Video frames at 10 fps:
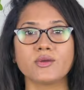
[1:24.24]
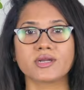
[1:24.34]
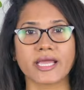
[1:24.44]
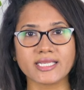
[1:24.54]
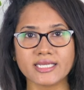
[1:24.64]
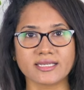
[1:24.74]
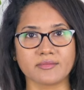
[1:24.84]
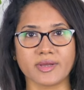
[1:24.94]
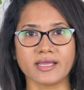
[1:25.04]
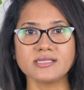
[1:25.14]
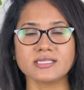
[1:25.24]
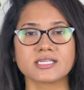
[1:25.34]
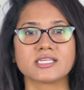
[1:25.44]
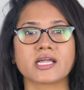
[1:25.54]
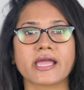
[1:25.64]
are writing an
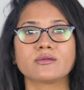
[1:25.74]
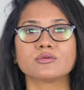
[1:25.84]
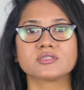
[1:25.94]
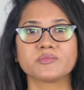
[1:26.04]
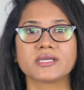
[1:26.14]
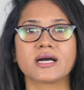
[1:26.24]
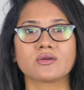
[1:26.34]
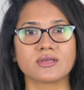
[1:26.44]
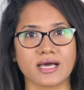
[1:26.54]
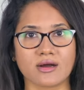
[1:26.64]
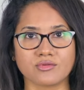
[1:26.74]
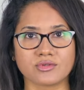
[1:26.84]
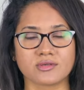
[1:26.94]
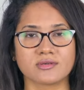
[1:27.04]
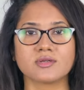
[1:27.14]
amend, try to speak out loud
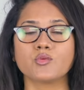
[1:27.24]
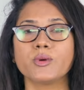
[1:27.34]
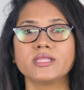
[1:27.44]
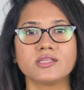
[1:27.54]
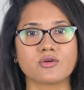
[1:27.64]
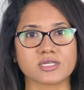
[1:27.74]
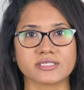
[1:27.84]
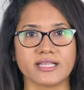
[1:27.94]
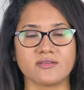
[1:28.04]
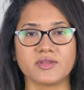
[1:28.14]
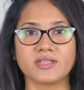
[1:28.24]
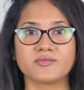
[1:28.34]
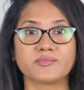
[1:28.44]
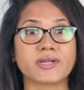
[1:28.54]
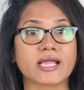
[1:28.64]
with yourself.
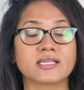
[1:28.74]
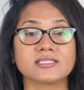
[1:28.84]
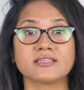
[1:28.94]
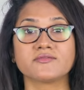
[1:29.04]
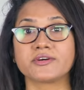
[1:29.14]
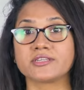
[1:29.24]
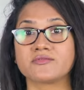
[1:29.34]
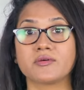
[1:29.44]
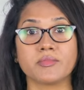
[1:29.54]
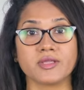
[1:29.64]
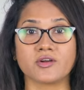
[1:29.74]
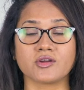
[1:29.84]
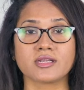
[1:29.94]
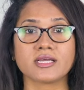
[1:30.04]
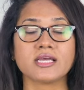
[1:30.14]
Practice in front of a
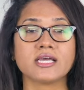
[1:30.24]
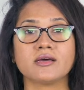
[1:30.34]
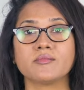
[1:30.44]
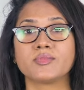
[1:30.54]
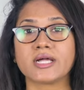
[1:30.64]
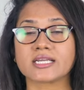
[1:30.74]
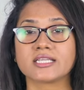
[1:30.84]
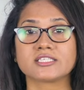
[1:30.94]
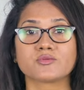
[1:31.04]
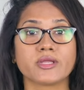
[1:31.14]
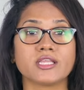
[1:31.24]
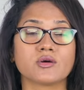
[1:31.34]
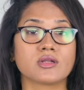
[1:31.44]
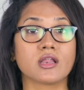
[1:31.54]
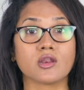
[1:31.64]
mirror. Practice when you
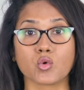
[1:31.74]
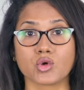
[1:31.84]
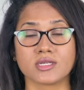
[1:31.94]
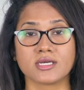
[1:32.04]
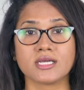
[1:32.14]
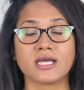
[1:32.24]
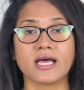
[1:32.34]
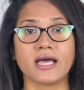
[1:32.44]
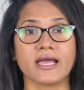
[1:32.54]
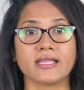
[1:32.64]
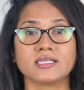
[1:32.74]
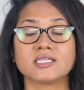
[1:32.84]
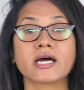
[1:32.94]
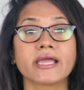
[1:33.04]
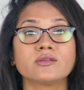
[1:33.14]
are alone. And
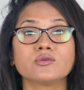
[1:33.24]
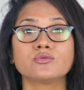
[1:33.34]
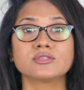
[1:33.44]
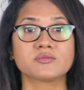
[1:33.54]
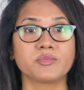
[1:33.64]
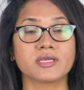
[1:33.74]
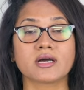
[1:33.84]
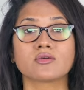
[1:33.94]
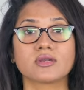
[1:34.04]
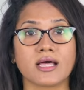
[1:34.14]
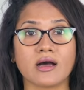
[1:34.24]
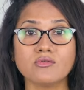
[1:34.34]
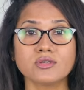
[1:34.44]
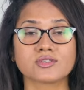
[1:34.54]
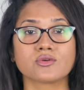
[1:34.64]
try to speak out
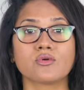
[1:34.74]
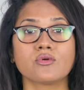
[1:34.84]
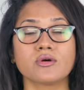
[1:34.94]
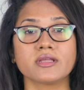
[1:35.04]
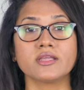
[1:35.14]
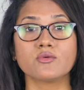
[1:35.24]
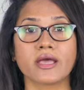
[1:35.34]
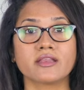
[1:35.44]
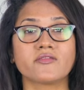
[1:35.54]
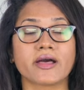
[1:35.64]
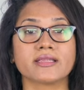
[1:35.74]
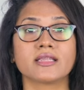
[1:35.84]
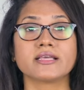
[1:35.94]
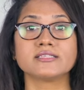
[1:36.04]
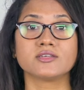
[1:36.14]
loud so you can
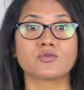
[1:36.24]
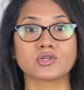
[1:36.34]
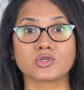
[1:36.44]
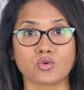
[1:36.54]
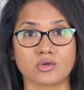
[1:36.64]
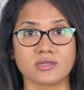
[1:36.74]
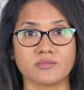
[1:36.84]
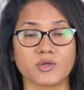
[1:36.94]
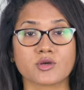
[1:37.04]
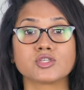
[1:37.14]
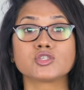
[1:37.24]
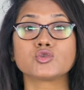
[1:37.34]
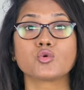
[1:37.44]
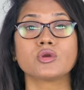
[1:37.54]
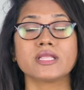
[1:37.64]
finalize your tone, because
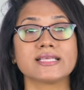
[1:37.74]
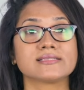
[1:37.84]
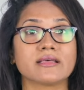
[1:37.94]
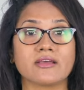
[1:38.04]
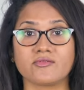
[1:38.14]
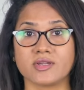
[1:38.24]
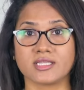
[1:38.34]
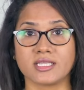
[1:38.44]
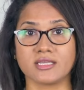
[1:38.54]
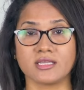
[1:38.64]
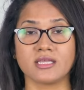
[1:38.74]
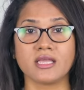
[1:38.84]
tone is everything.